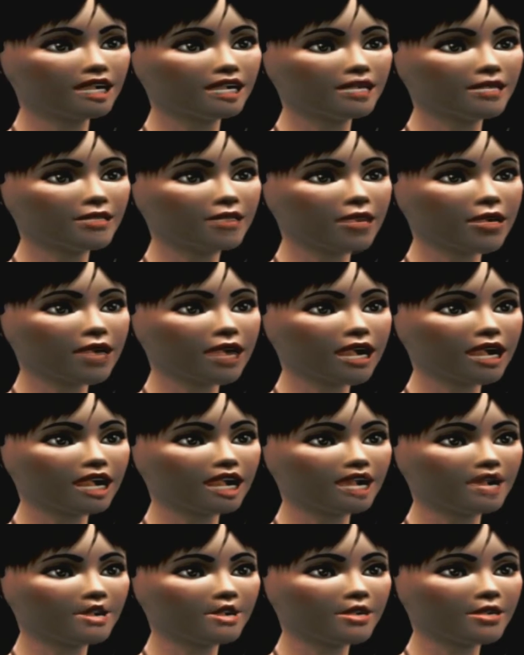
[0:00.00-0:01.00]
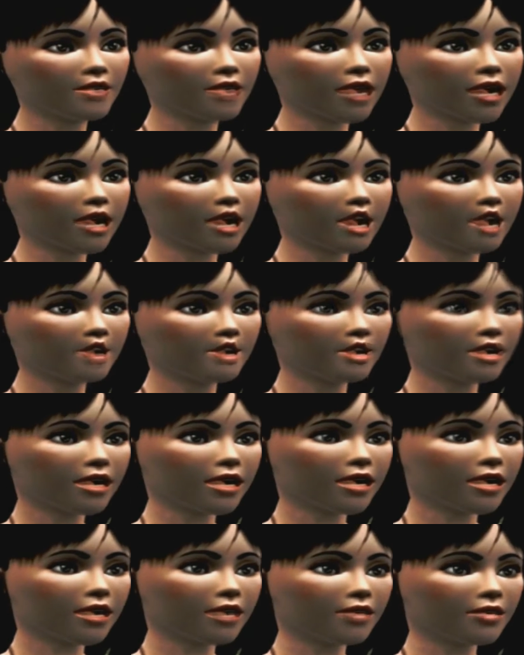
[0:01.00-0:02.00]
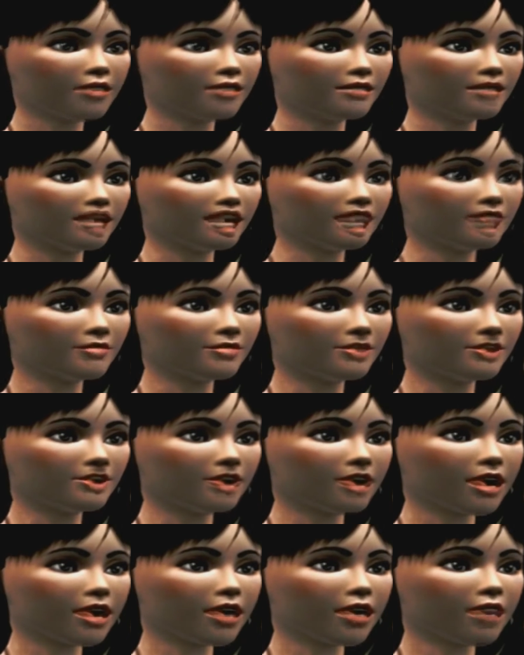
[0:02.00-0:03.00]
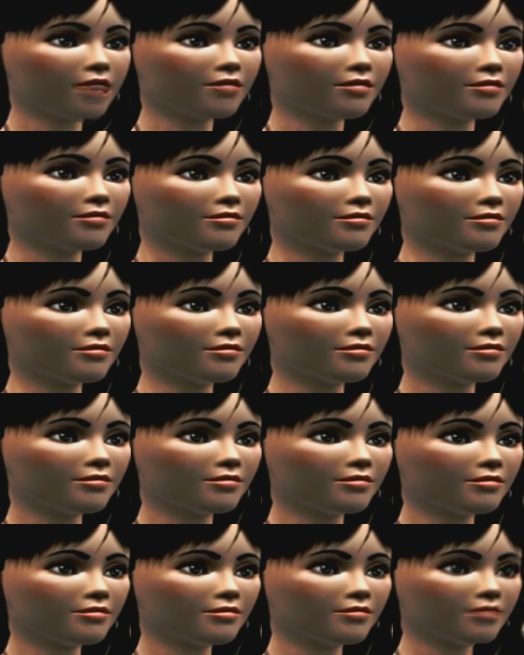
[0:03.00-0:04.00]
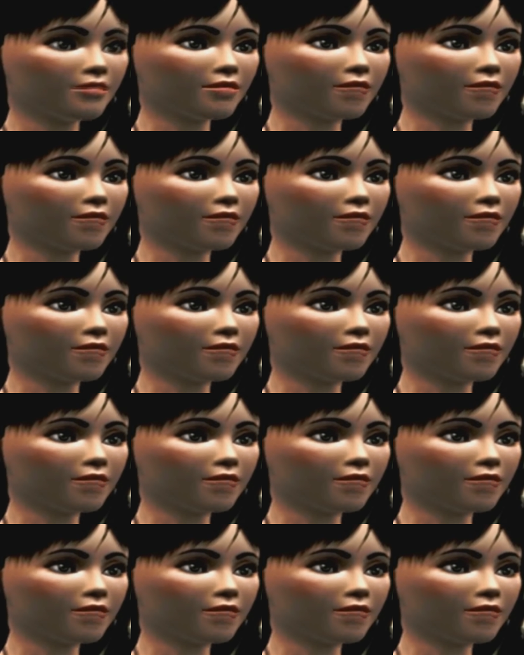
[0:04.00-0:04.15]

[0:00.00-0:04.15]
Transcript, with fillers: She didn't have to. As my mother predicted